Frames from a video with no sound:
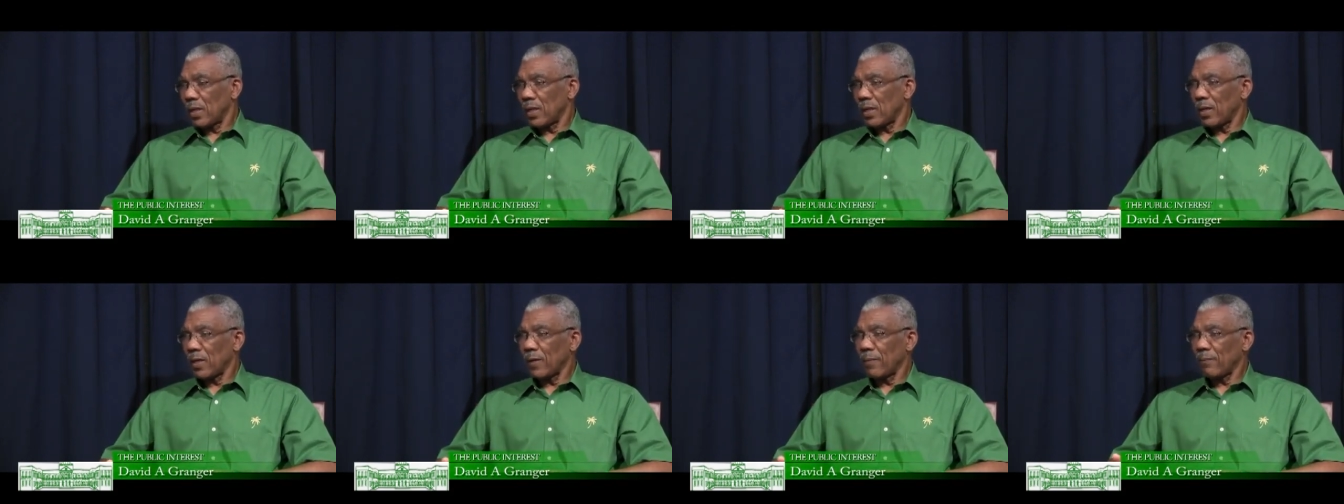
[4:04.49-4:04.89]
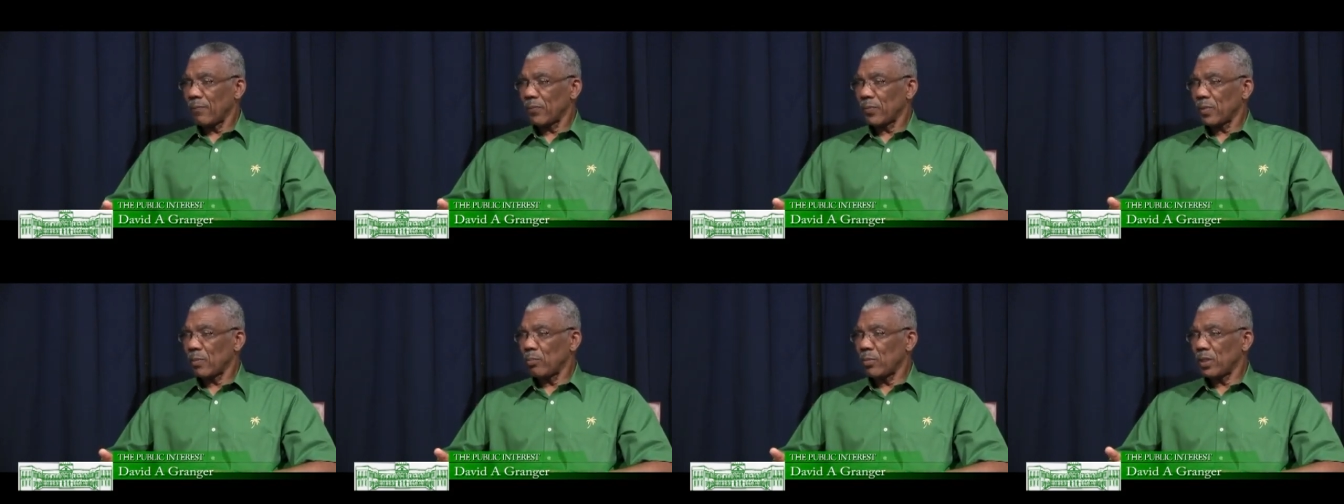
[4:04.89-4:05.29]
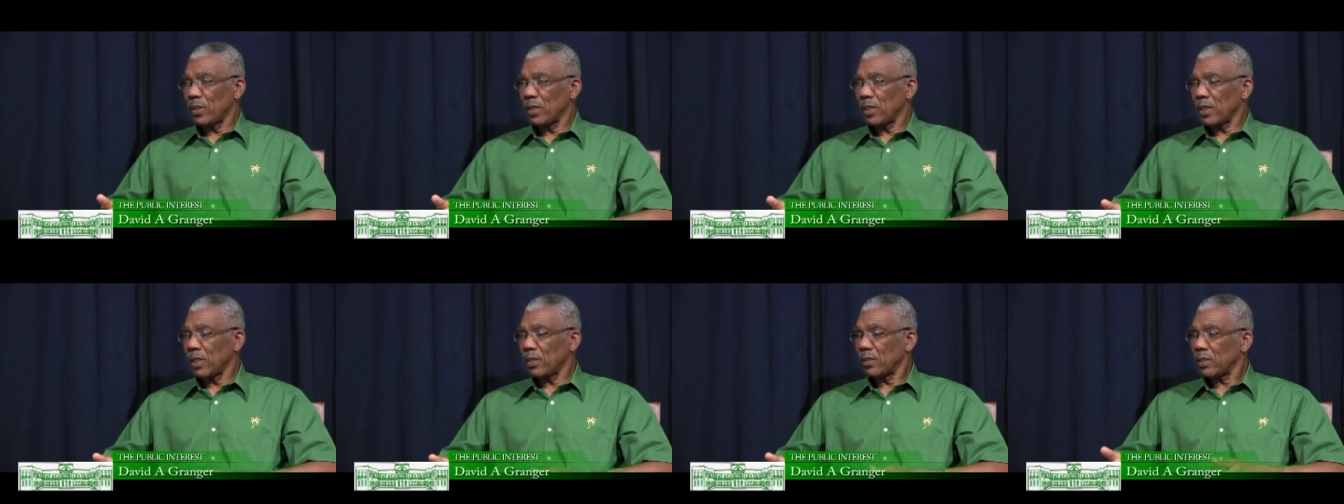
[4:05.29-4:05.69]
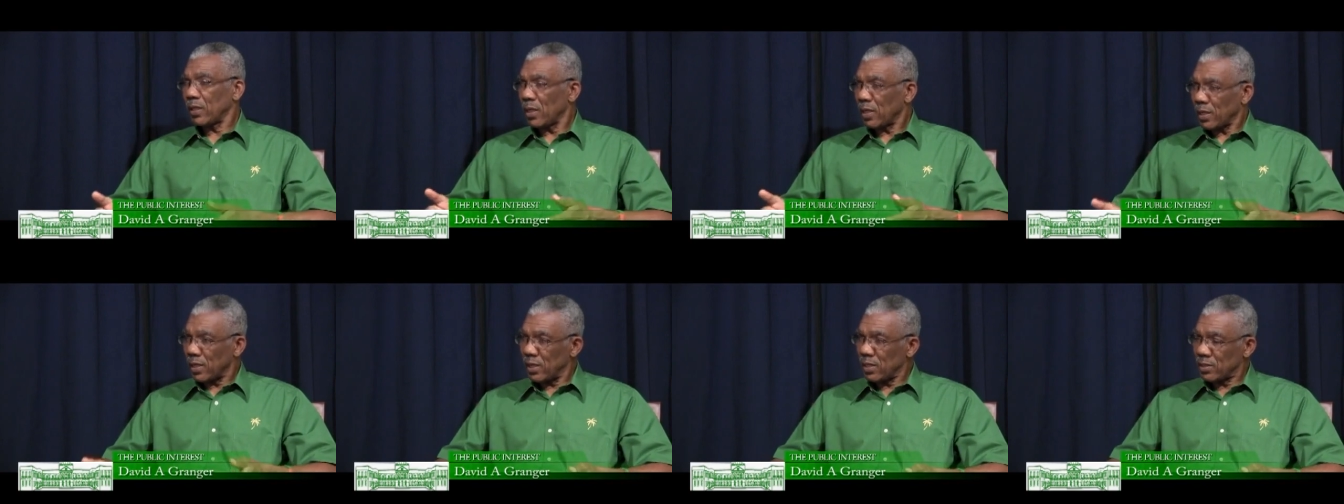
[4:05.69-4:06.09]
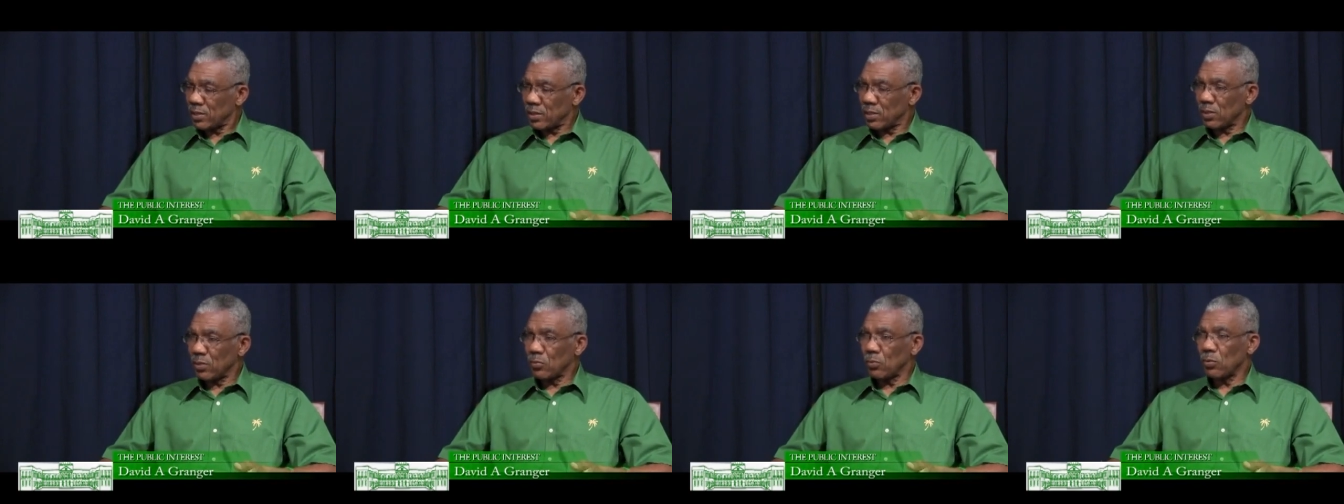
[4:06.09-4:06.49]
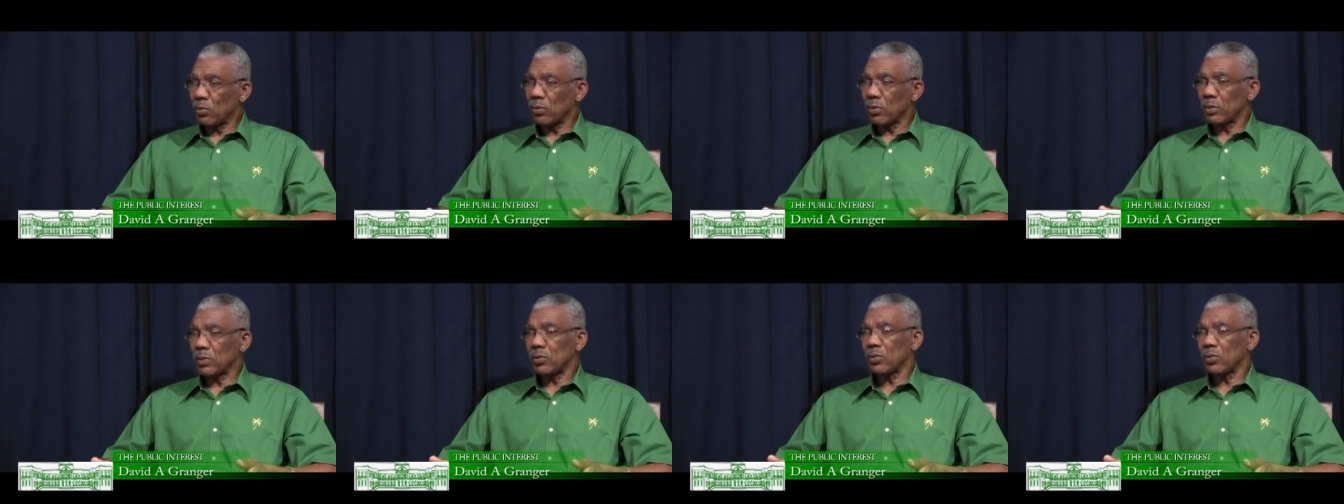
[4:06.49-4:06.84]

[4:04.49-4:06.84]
um, mitigating against the award?